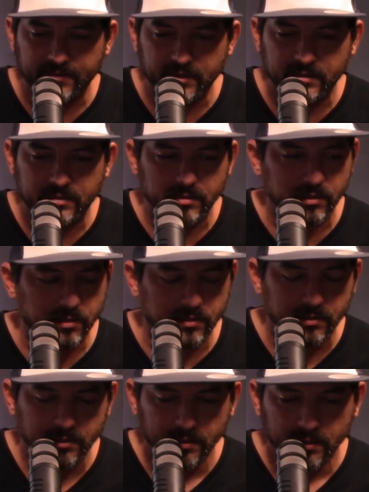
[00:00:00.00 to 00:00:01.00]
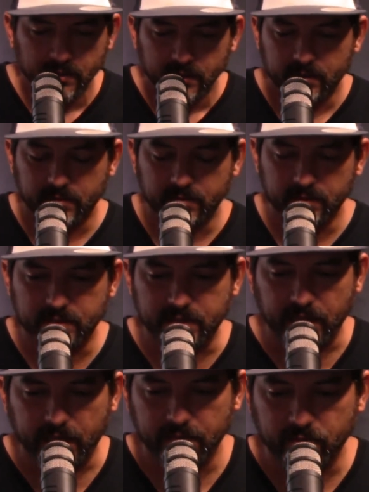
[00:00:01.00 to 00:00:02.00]
Install, Chris
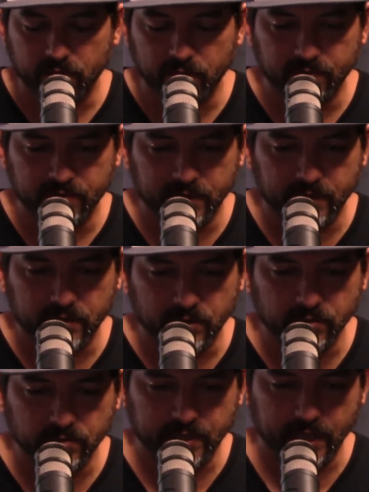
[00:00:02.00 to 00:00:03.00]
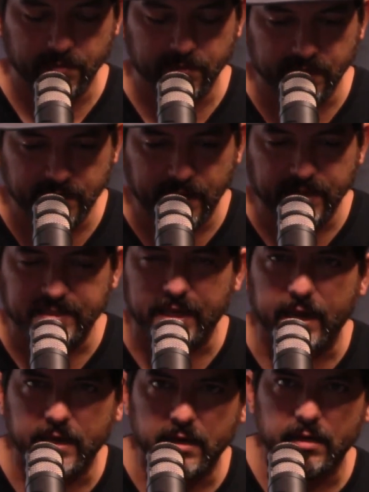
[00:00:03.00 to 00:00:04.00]
Gamble over there in the UK, but he got
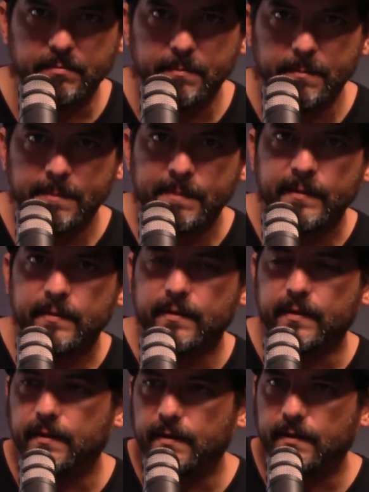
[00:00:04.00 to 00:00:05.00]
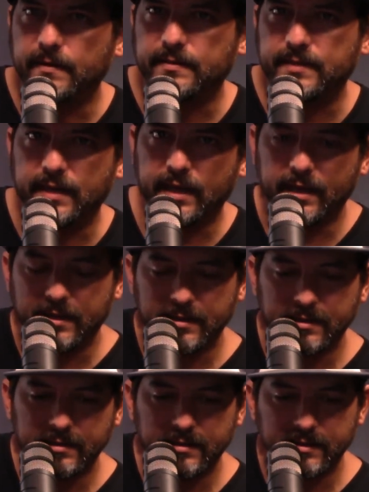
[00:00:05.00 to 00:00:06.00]
tied up today,
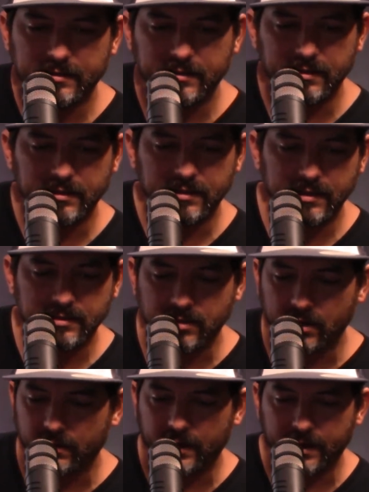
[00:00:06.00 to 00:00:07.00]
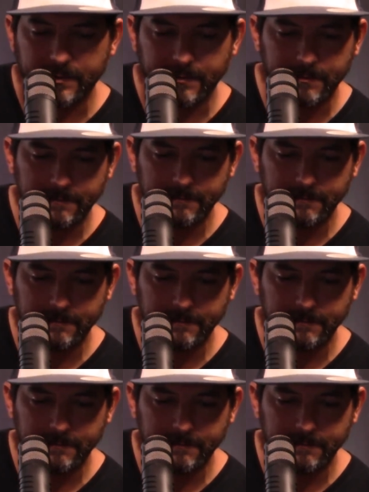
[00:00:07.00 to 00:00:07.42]
and that's all right.